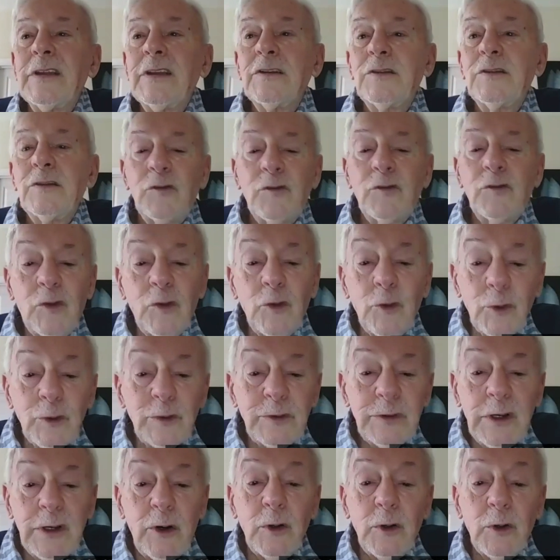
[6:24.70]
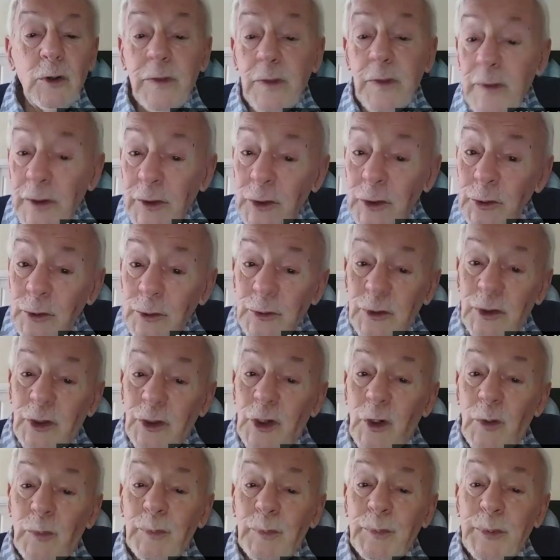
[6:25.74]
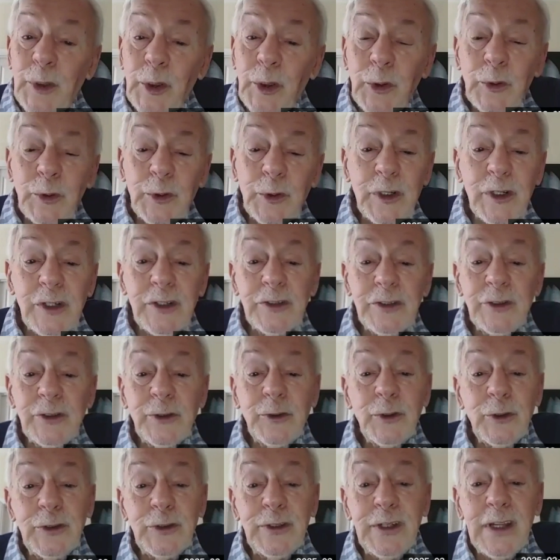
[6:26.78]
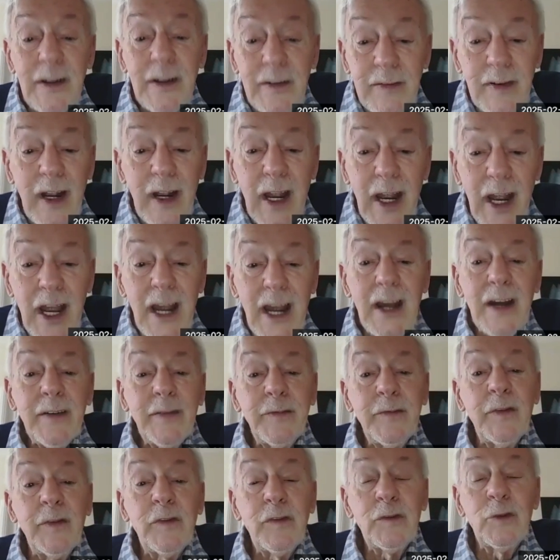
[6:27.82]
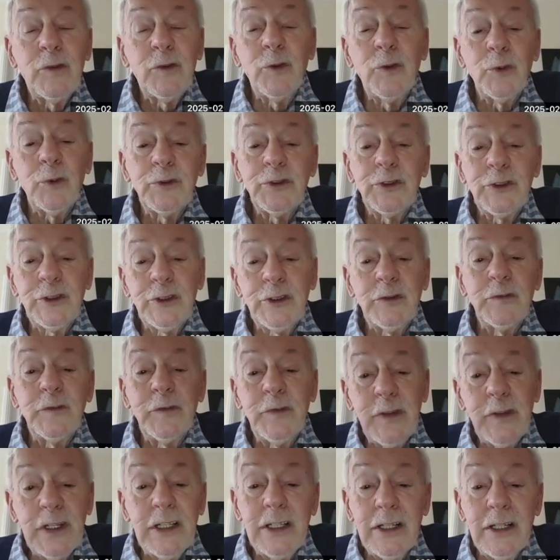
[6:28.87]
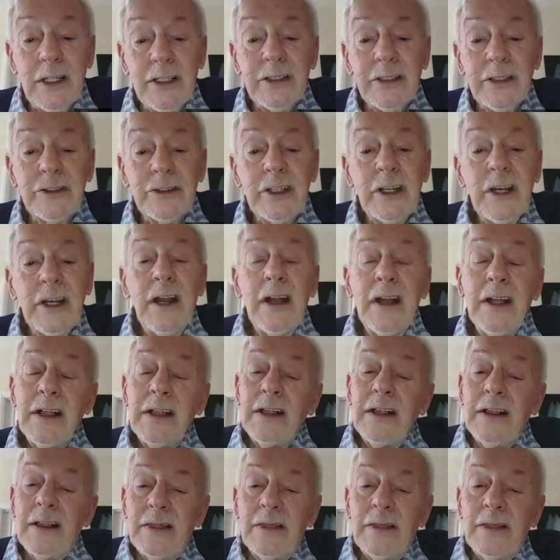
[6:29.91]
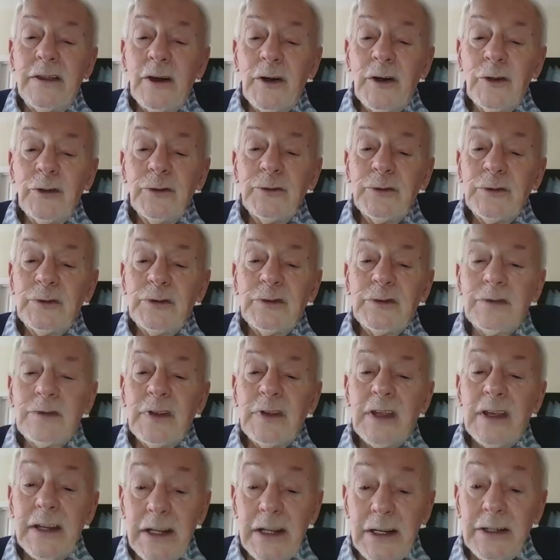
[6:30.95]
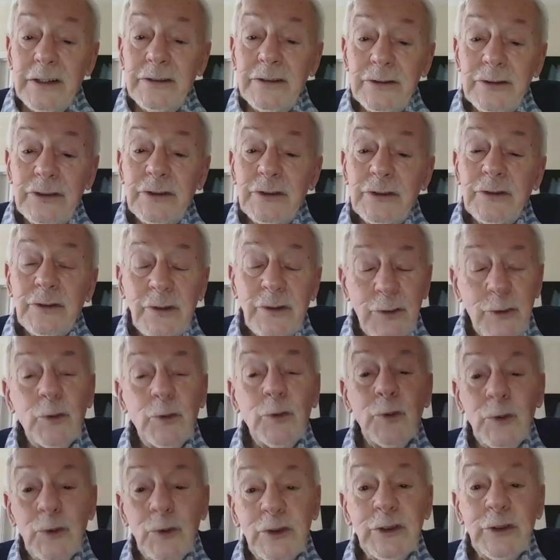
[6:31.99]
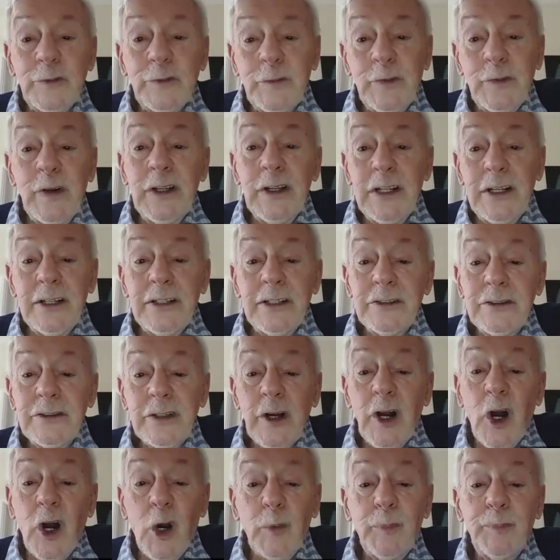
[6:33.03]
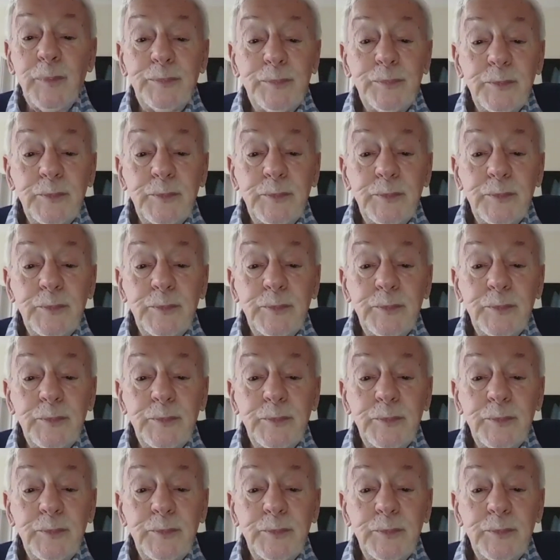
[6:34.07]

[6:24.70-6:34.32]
thought, although computers could never have thoughts and feelings, those things, thoughts and feelings, are